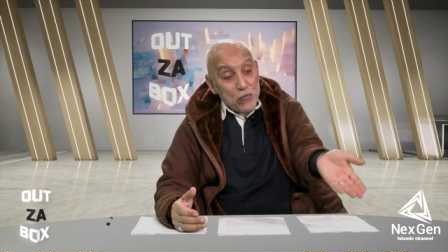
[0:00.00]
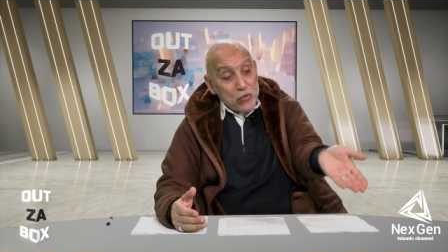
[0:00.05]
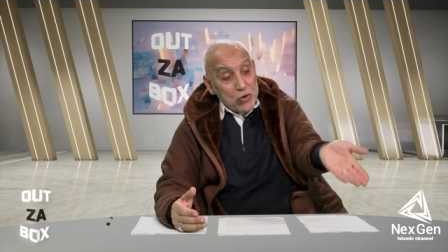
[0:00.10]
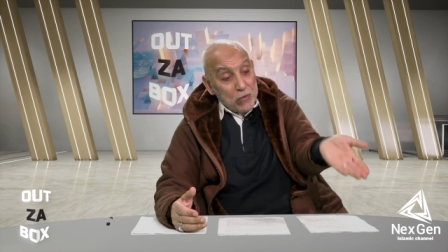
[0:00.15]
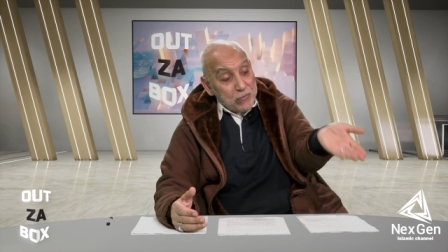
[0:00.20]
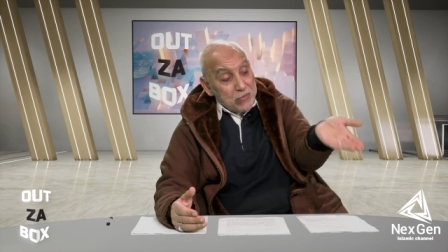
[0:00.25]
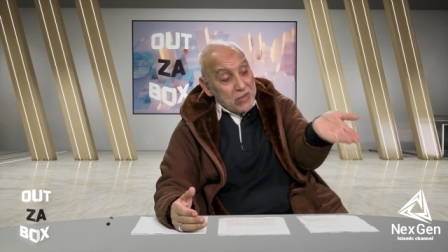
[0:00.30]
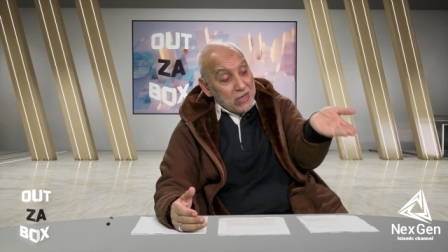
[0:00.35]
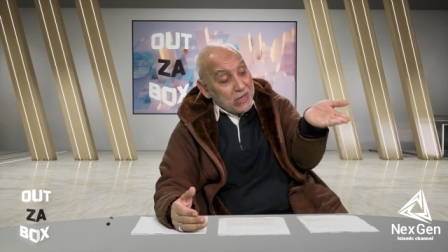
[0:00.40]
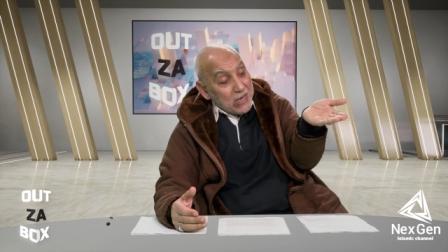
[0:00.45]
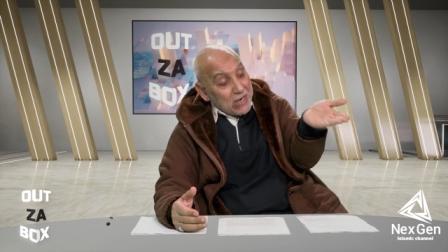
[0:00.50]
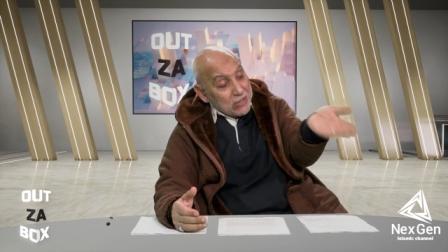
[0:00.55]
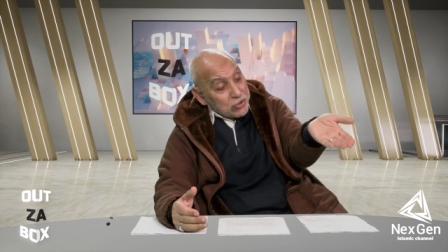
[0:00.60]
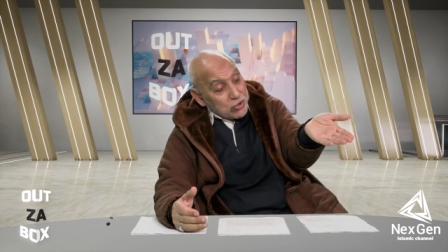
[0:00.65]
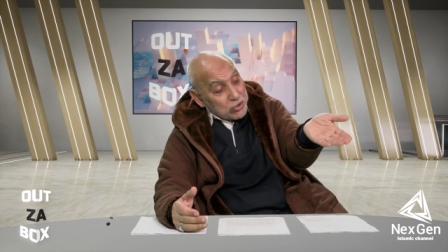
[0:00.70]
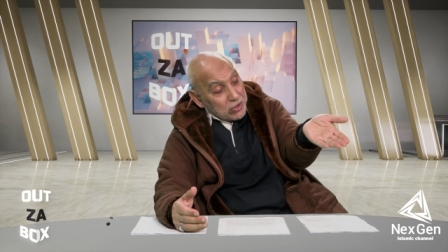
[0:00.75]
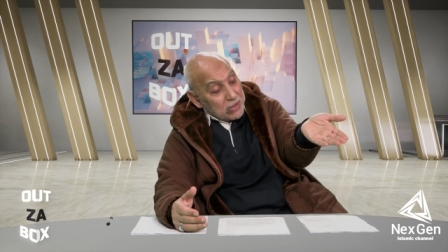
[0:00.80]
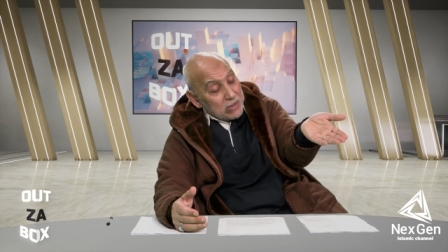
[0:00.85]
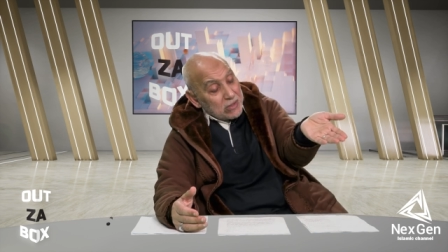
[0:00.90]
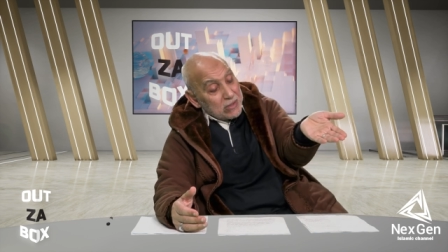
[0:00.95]
from the
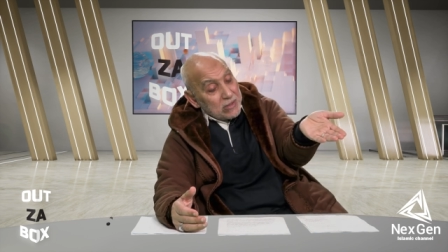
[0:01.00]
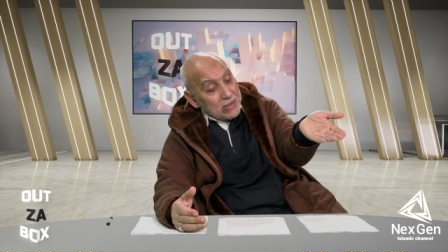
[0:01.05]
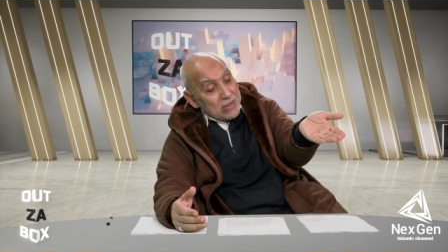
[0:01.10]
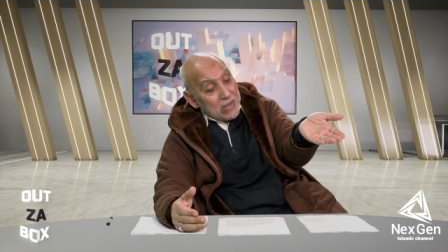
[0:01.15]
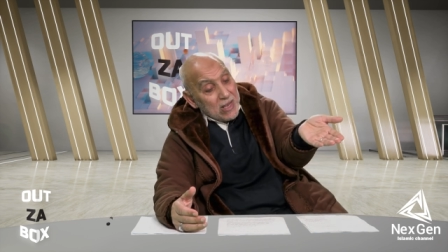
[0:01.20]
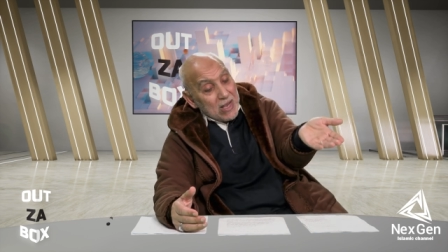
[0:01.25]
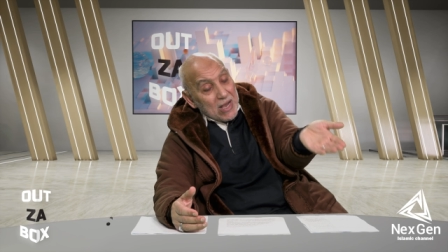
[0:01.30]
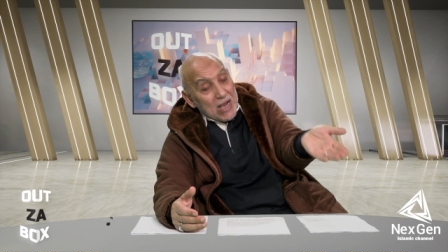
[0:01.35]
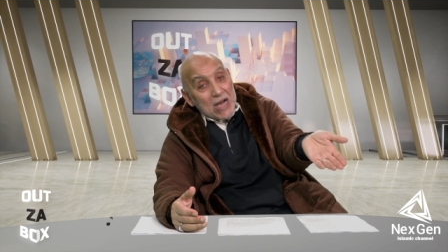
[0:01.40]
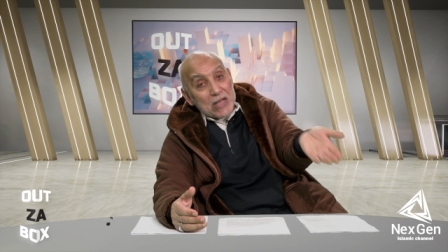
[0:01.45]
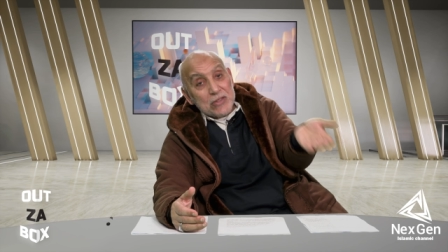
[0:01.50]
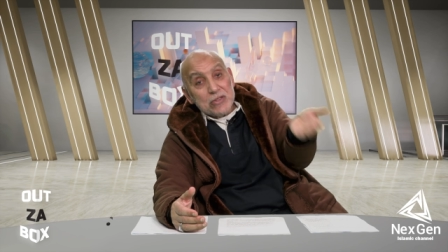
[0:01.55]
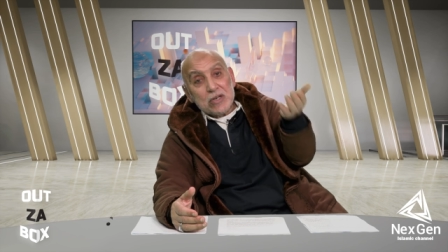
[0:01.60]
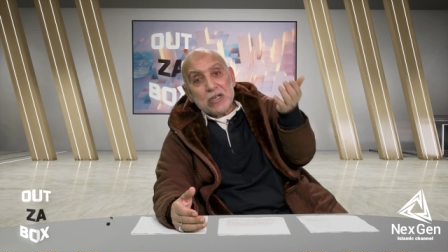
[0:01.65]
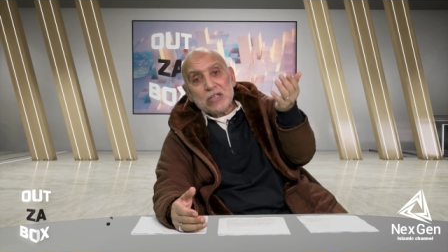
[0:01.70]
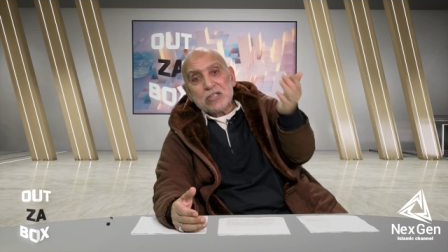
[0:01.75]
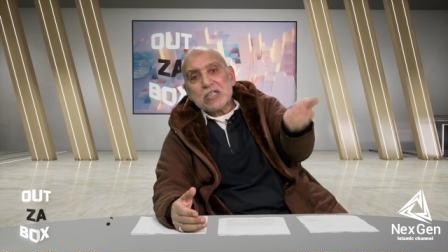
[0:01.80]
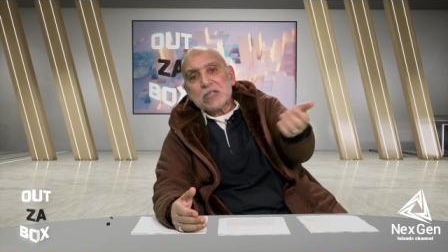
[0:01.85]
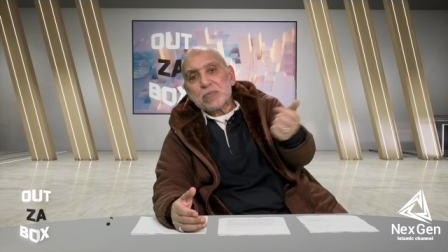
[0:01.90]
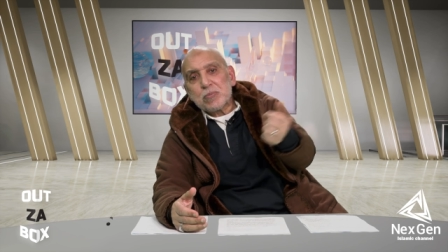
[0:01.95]
cultural and
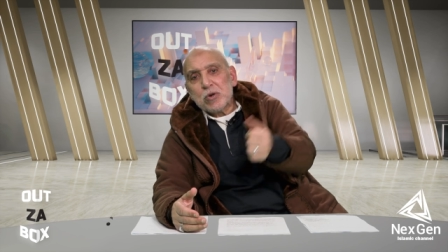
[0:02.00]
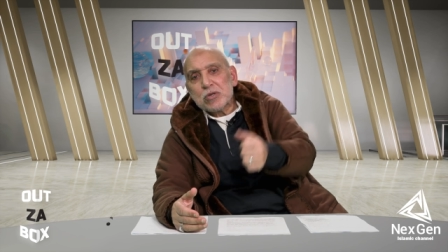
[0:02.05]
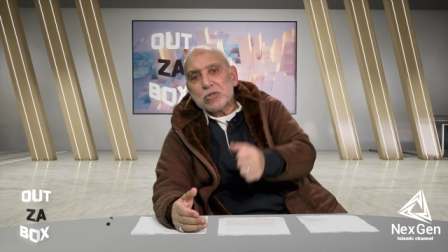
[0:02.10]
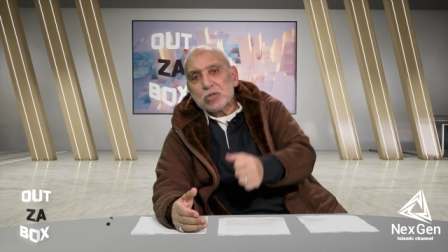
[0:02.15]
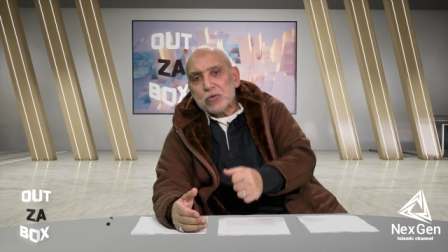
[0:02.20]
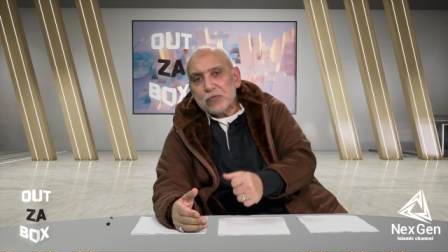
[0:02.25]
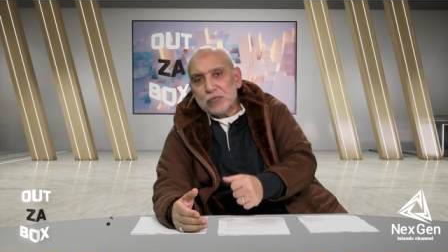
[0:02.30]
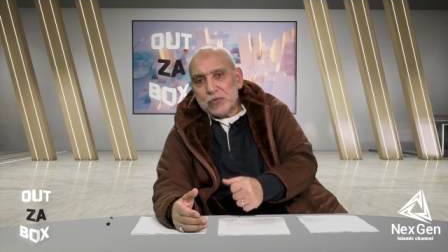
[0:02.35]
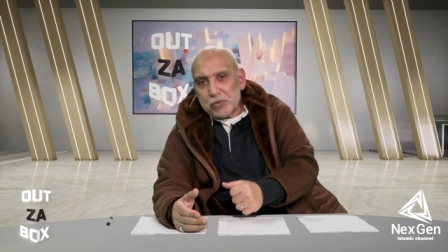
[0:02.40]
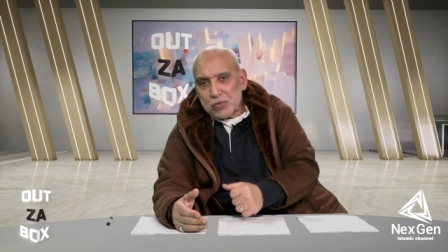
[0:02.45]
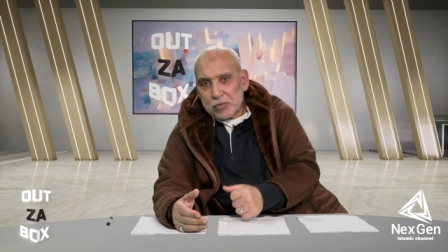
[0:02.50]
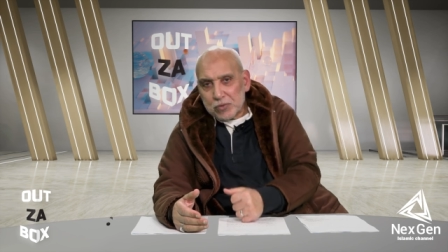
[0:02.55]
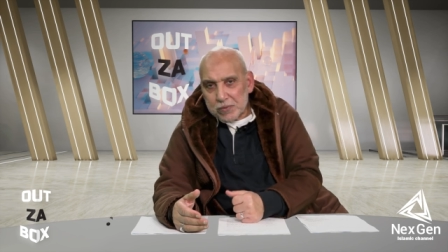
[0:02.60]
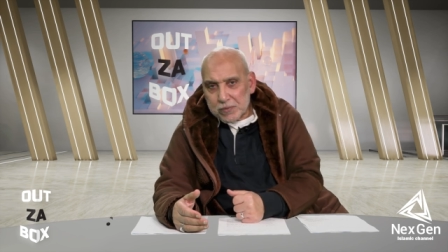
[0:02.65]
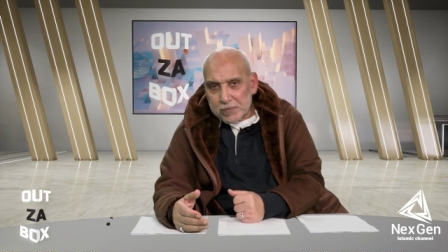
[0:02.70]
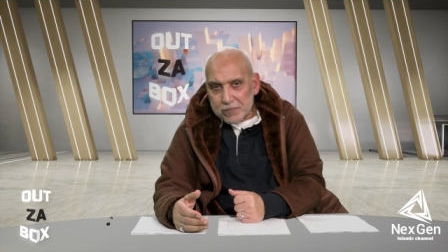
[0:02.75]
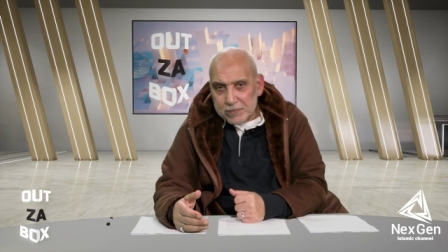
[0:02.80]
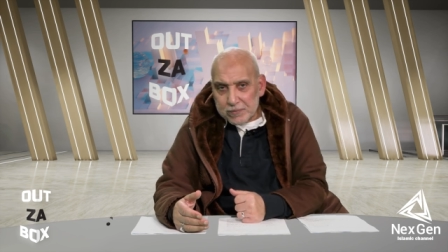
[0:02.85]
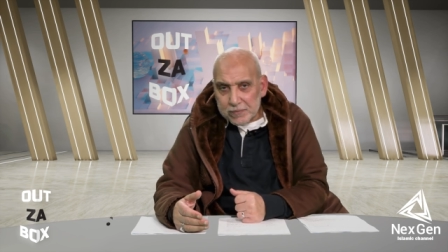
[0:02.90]
religious point of view.